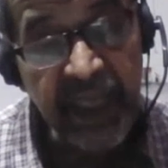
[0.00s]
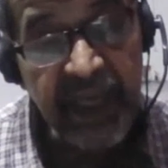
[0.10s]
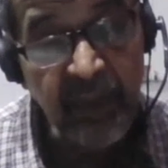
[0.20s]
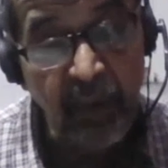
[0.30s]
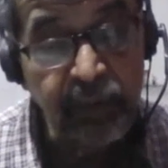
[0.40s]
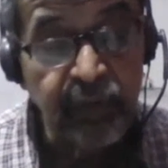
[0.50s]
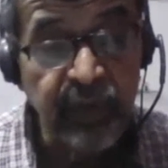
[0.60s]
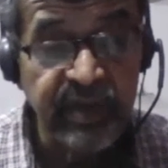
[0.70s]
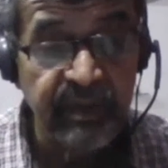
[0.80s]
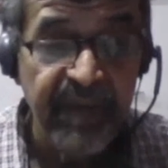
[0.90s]
time
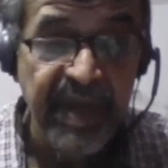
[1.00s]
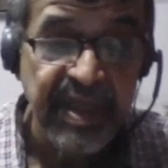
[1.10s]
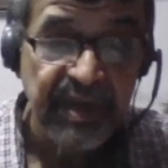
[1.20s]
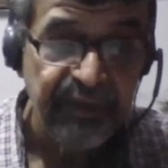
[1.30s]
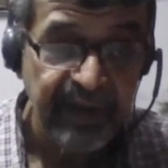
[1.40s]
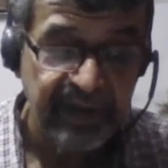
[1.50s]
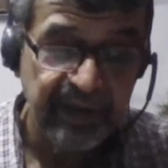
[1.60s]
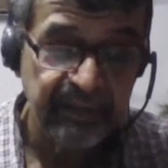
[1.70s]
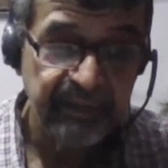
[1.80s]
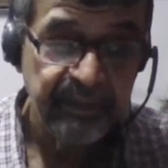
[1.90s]
also is a major
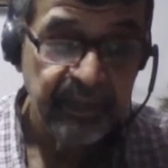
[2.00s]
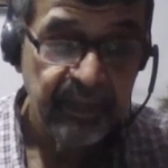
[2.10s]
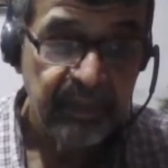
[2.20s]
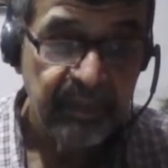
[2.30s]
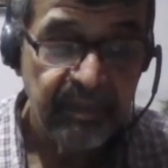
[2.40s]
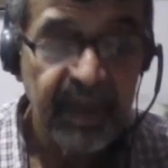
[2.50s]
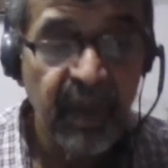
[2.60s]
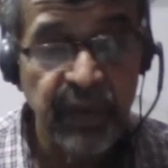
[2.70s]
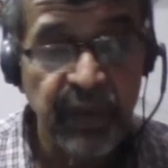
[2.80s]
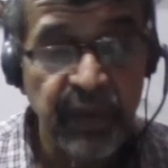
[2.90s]
factor,
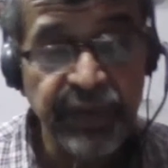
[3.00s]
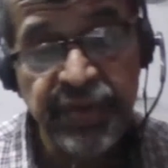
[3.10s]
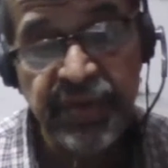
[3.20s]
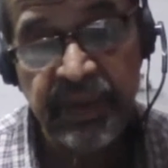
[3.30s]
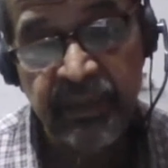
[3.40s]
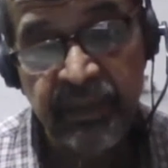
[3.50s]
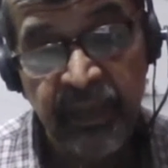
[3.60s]
because